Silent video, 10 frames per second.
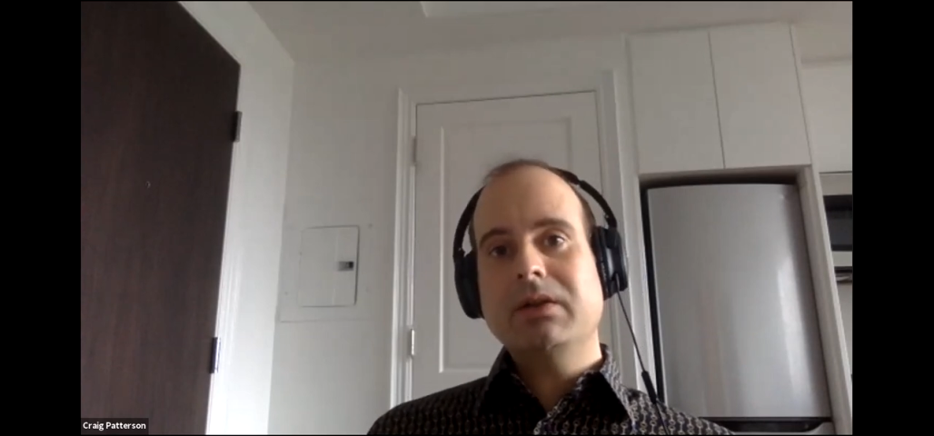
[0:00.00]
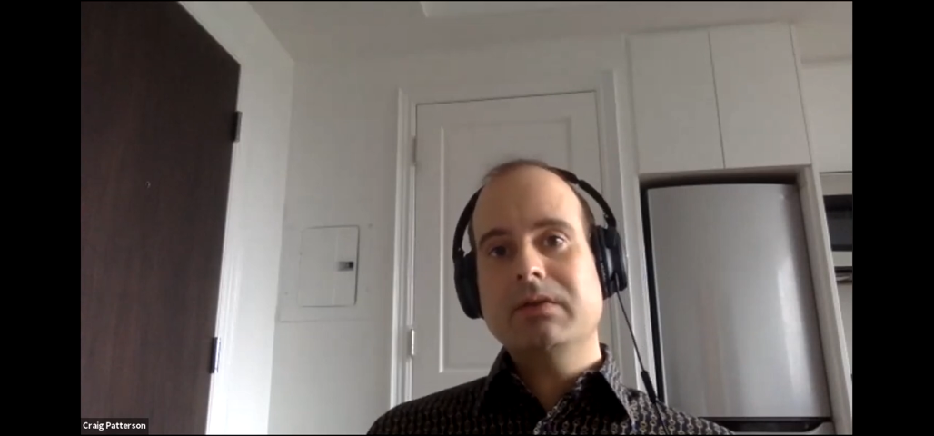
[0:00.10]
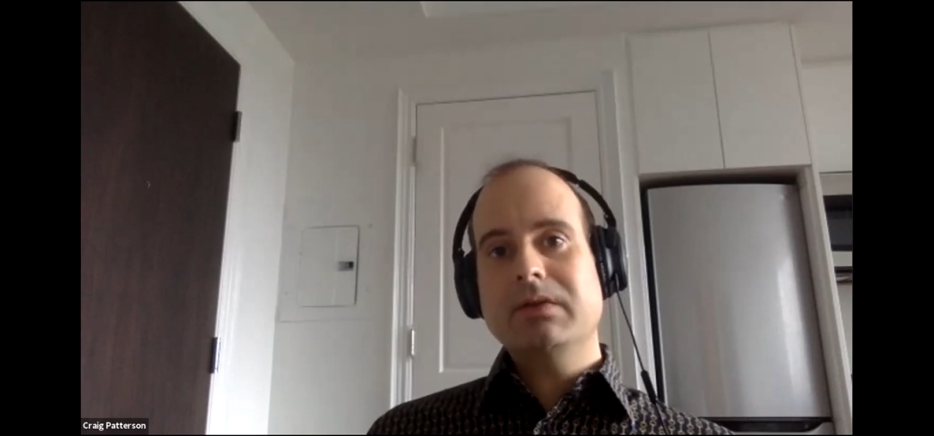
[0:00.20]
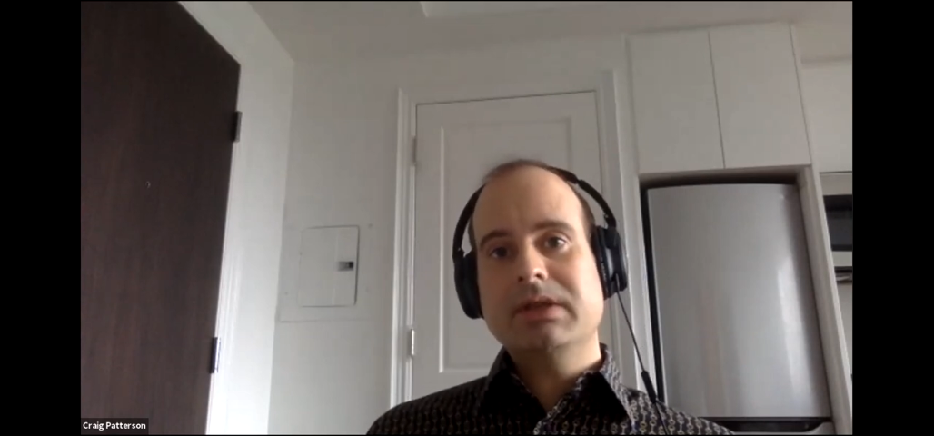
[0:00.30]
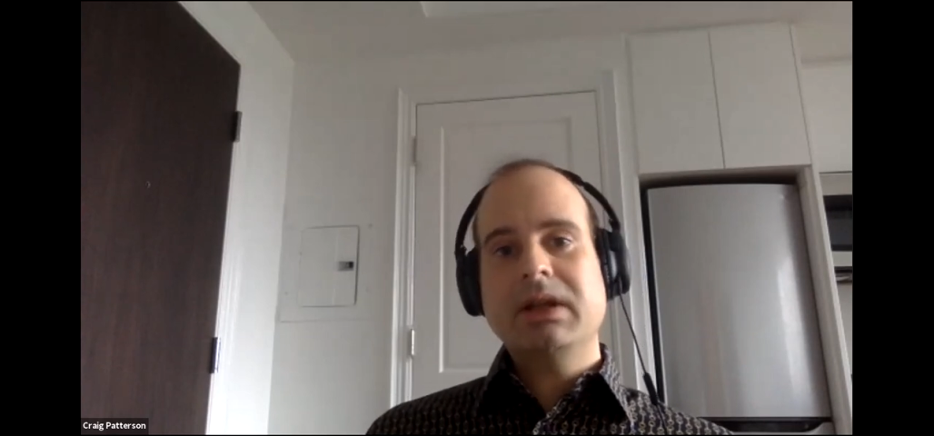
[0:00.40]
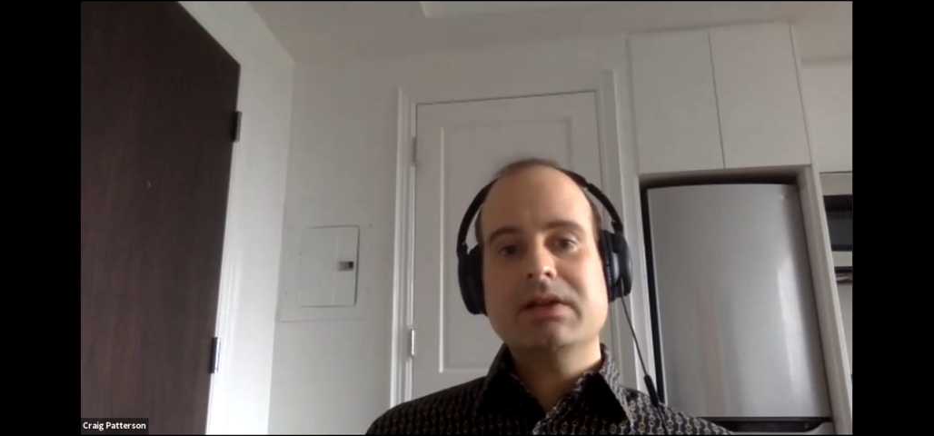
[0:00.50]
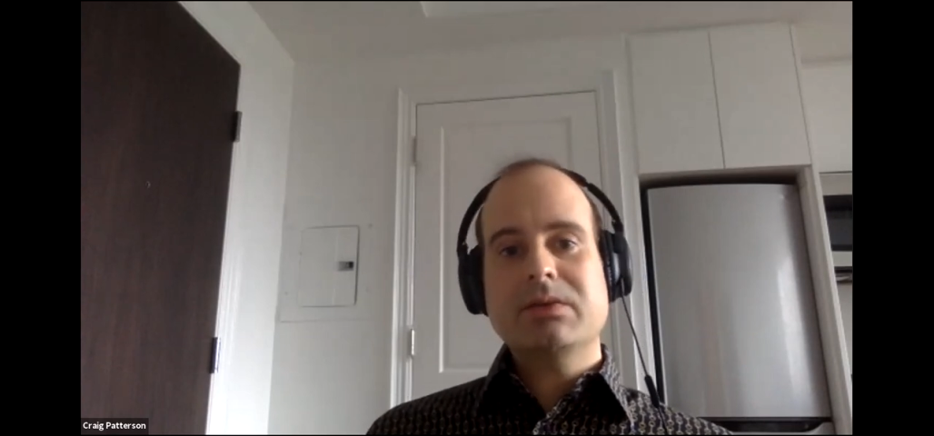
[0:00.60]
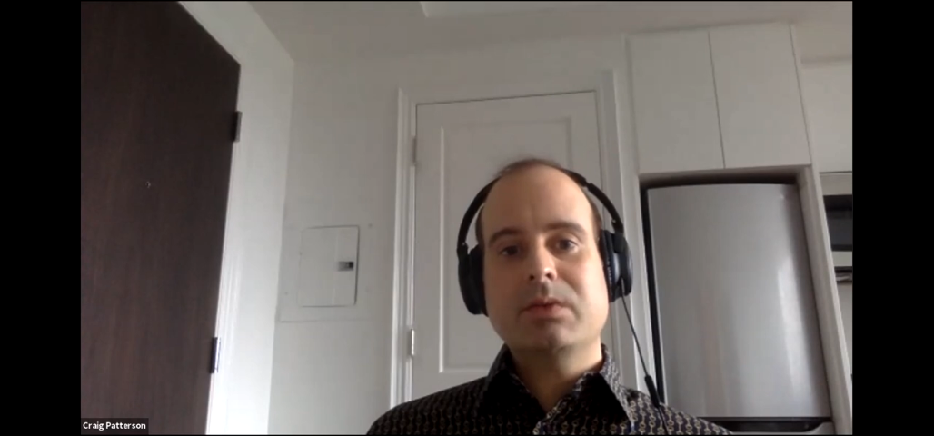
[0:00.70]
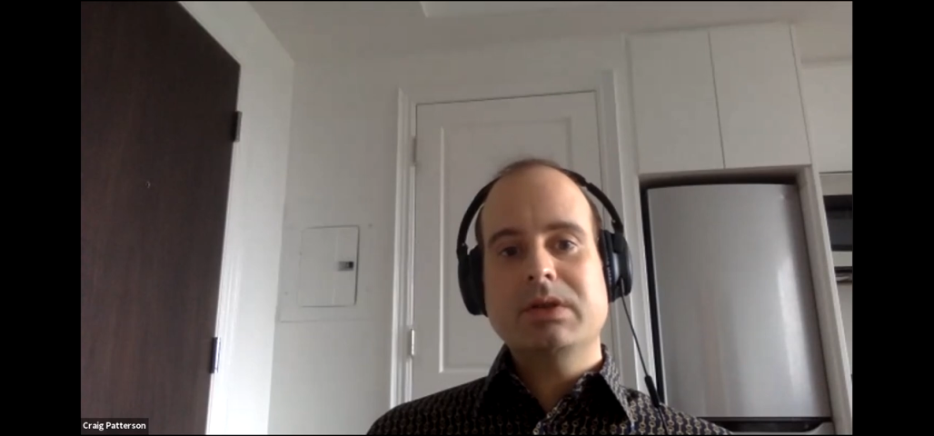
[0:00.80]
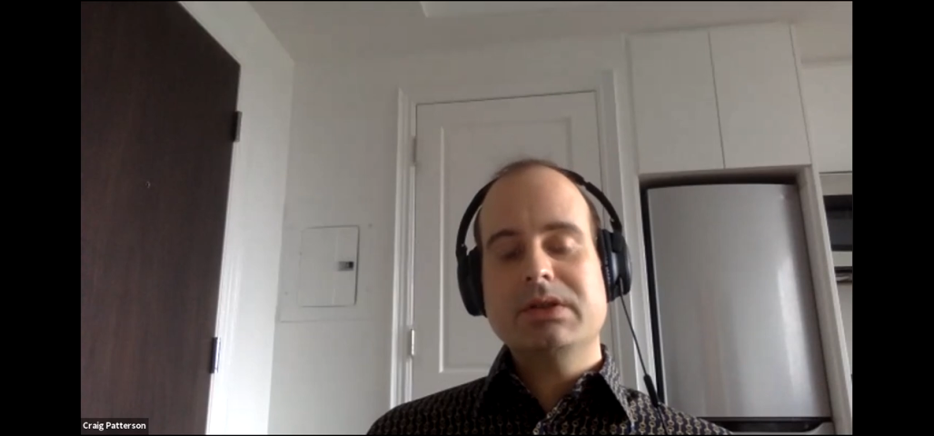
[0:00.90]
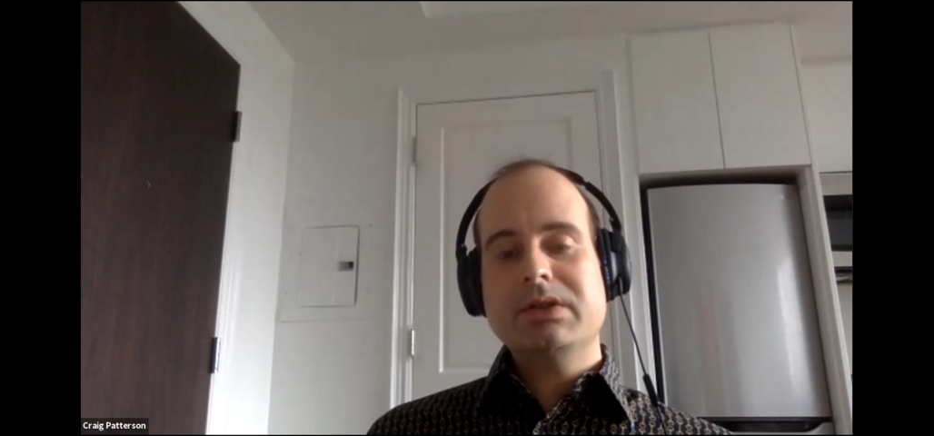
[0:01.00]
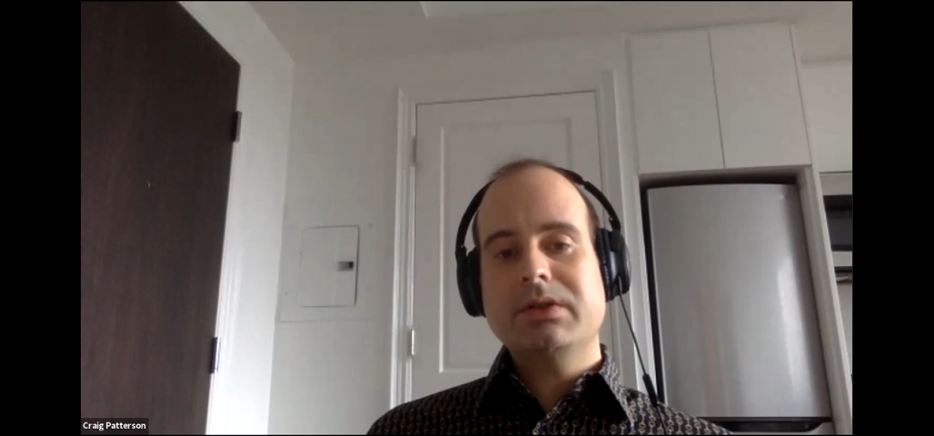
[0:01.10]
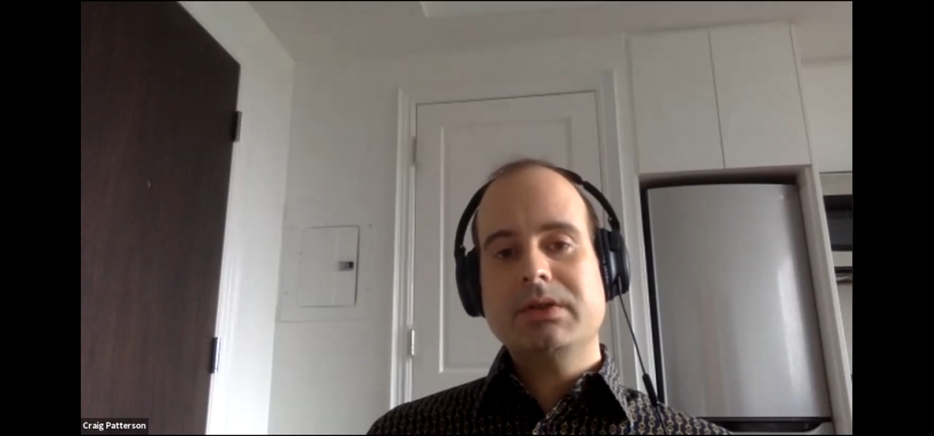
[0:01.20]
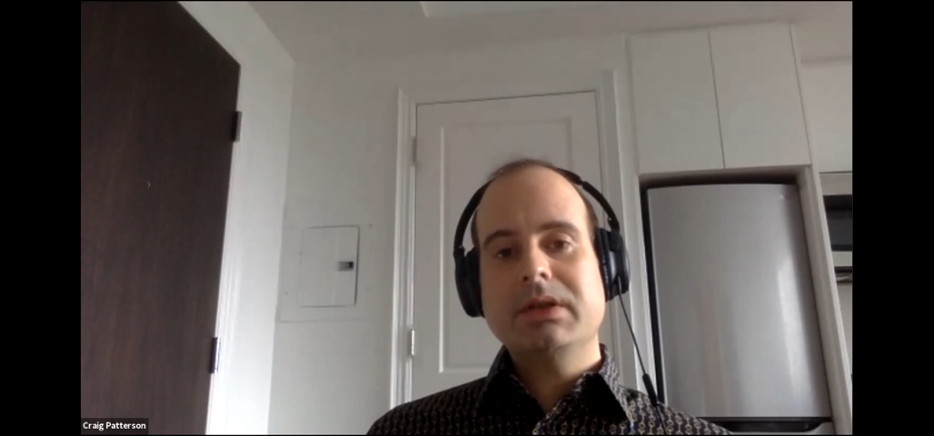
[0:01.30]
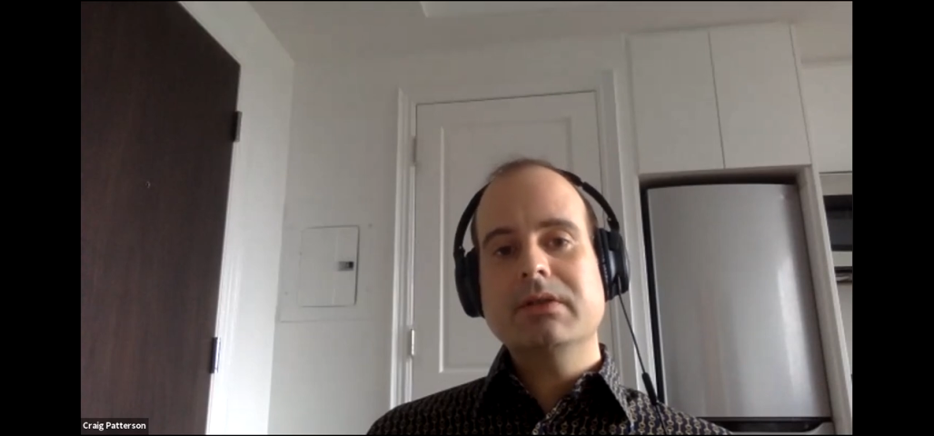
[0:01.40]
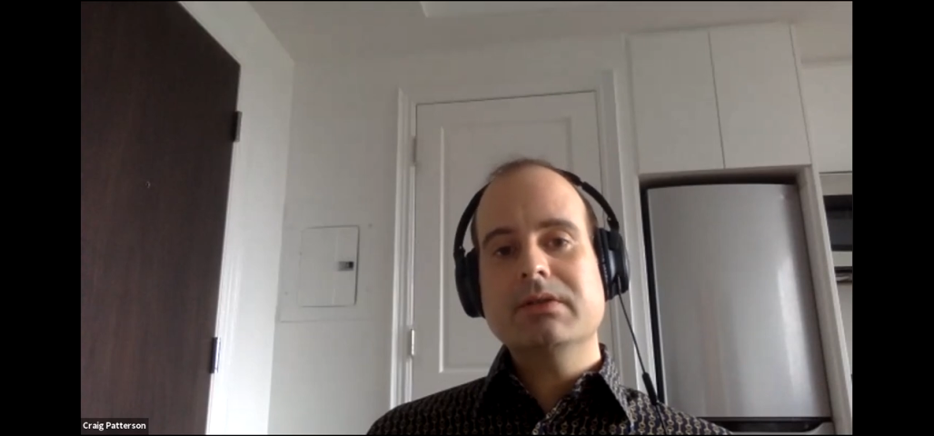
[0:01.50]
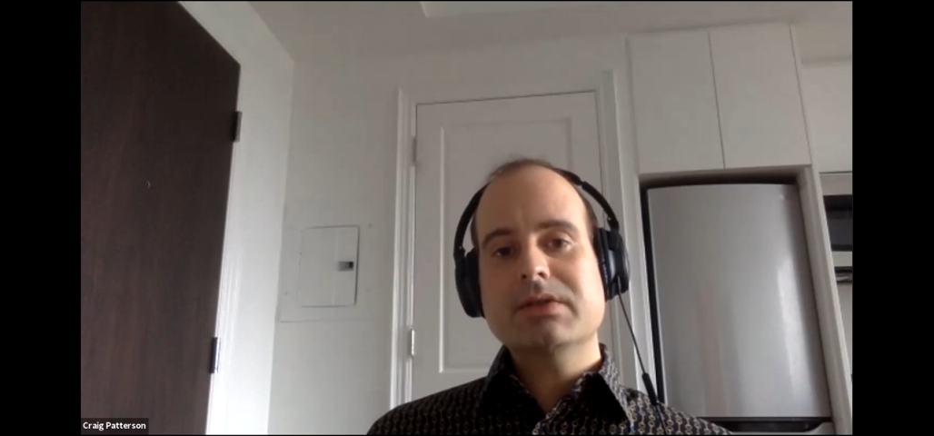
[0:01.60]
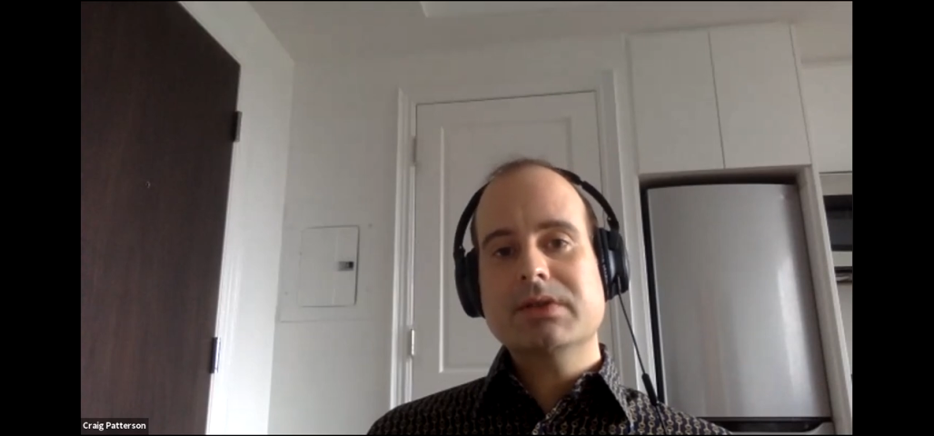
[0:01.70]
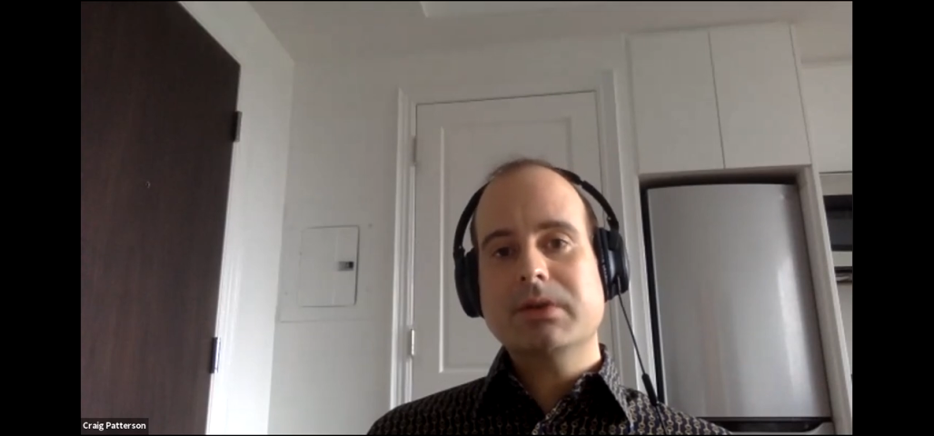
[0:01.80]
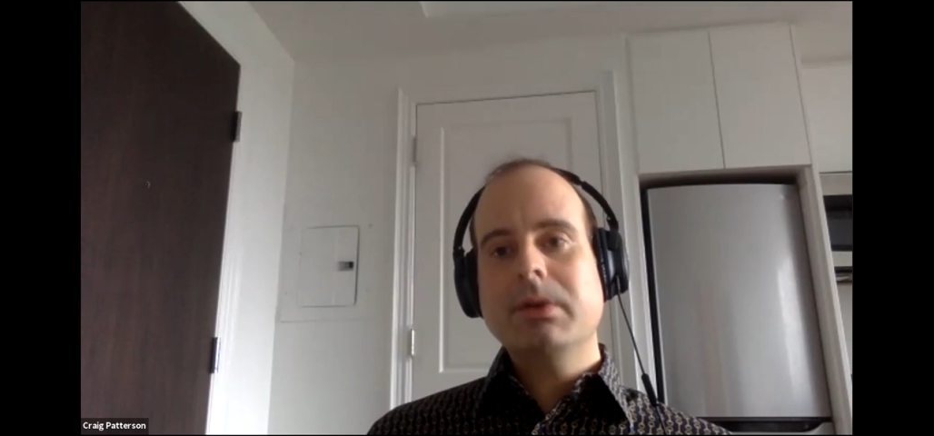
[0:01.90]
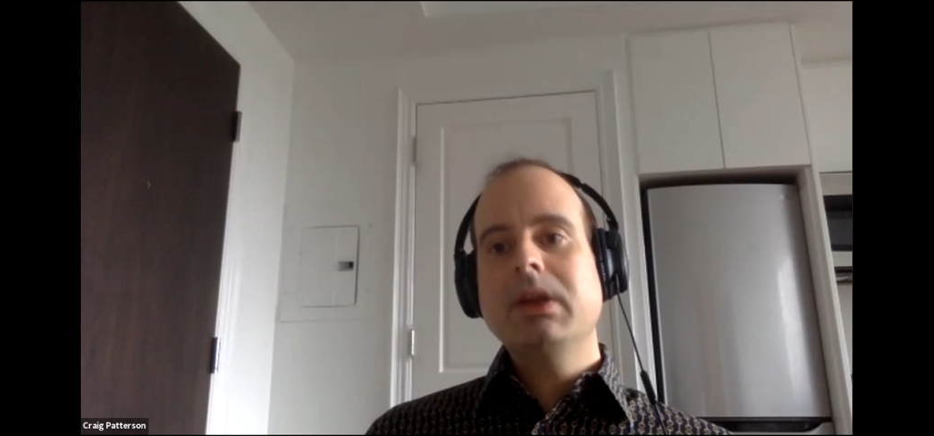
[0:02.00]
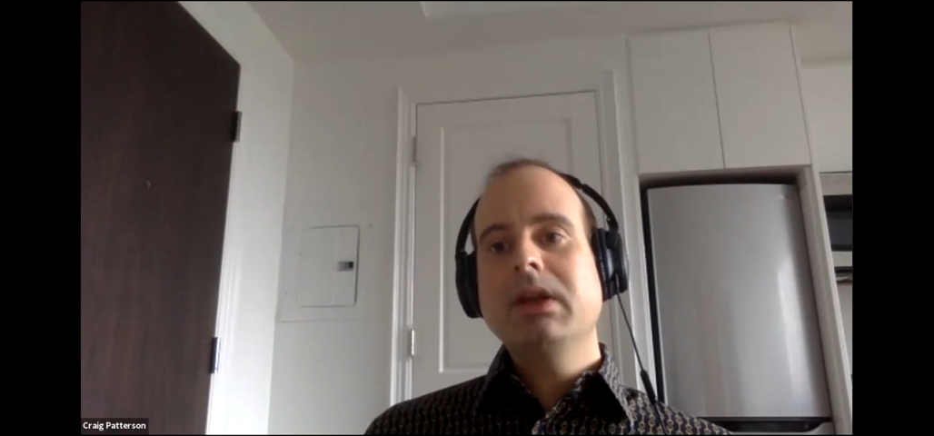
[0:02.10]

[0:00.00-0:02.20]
over the next one to two years. So,